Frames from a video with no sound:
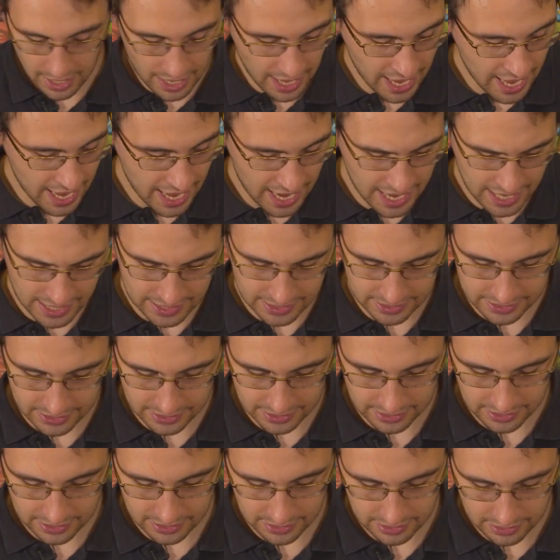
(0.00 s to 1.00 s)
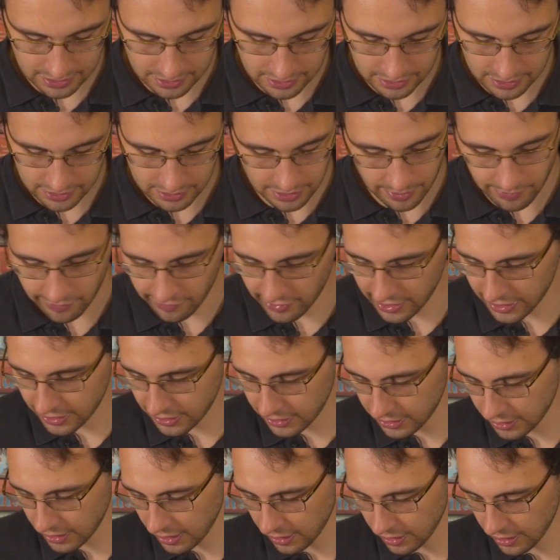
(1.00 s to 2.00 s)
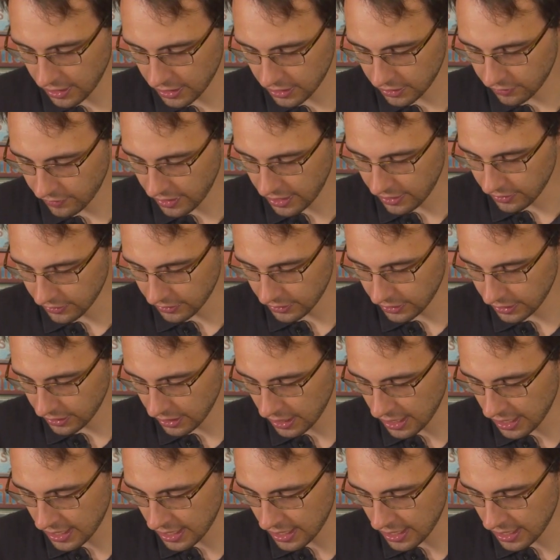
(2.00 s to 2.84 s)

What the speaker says: And then we're ready to start the next round.